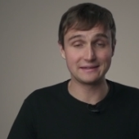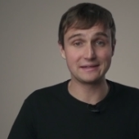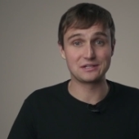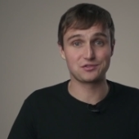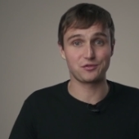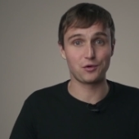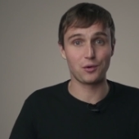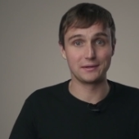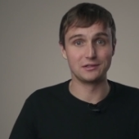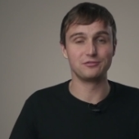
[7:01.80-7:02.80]
this
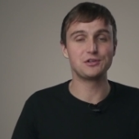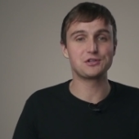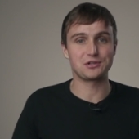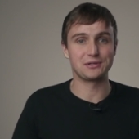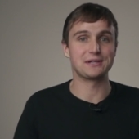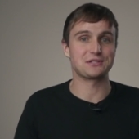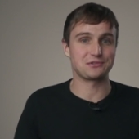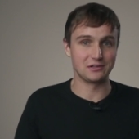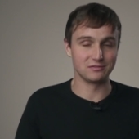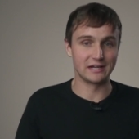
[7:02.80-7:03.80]
for the future
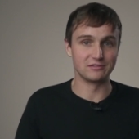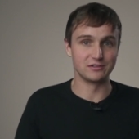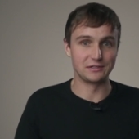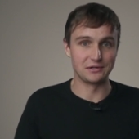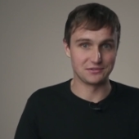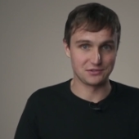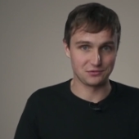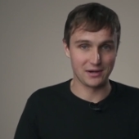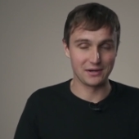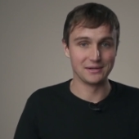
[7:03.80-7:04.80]
history of light videos as
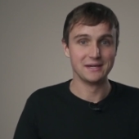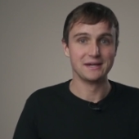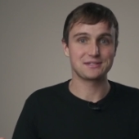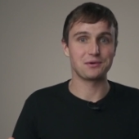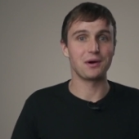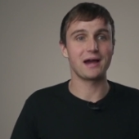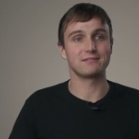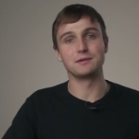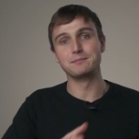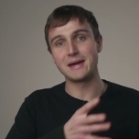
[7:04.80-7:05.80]
well. So we'll
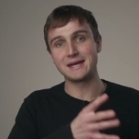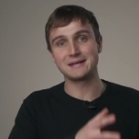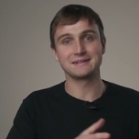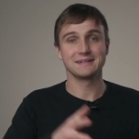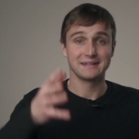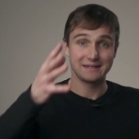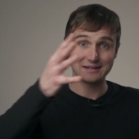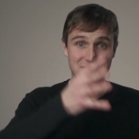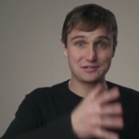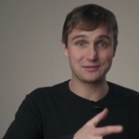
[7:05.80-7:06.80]
have the main
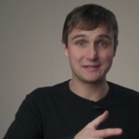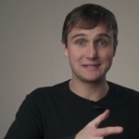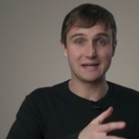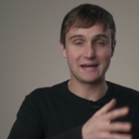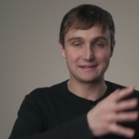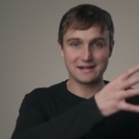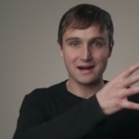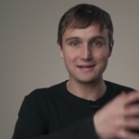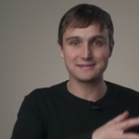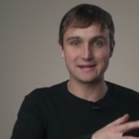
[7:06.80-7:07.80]
history and
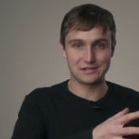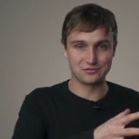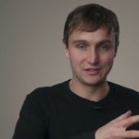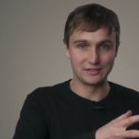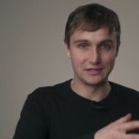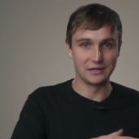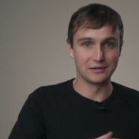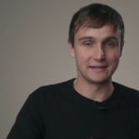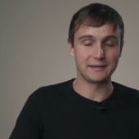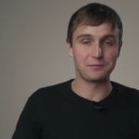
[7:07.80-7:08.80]
context video,
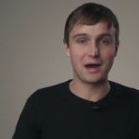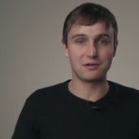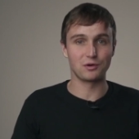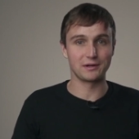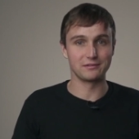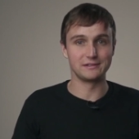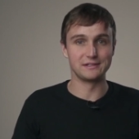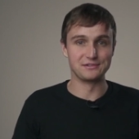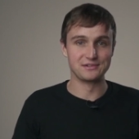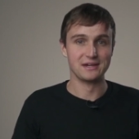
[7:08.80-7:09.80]
and then we'll have one of
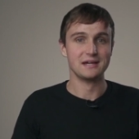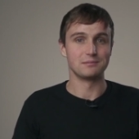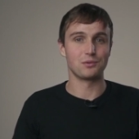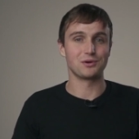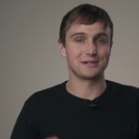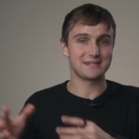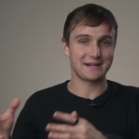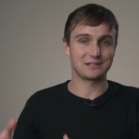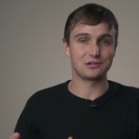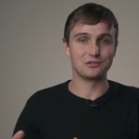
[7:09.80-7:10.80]
these more
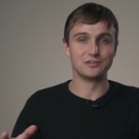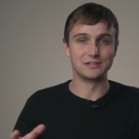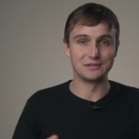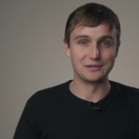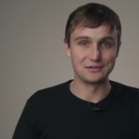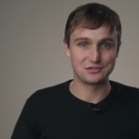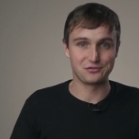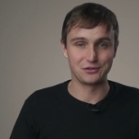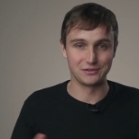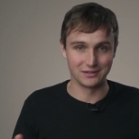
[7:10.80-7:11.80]
technical videos
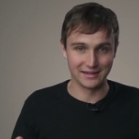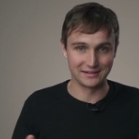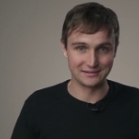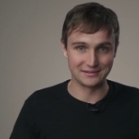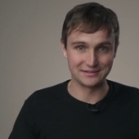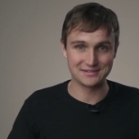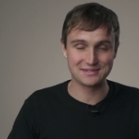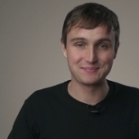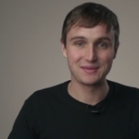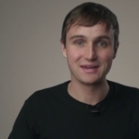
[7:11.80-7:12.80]
for the lighting
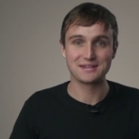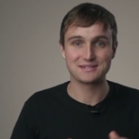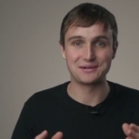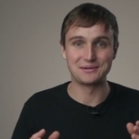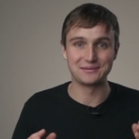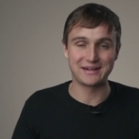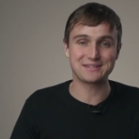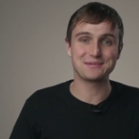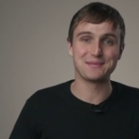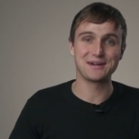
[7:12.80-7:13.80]
nerds. So
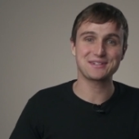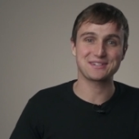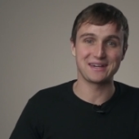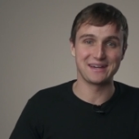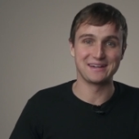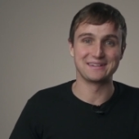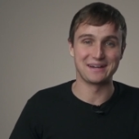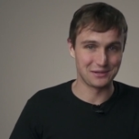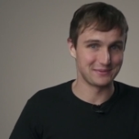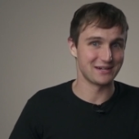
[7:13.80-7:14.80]
thanks so much, and I
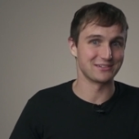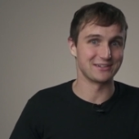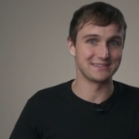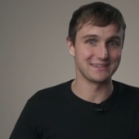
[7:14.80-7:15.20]
hope you have a great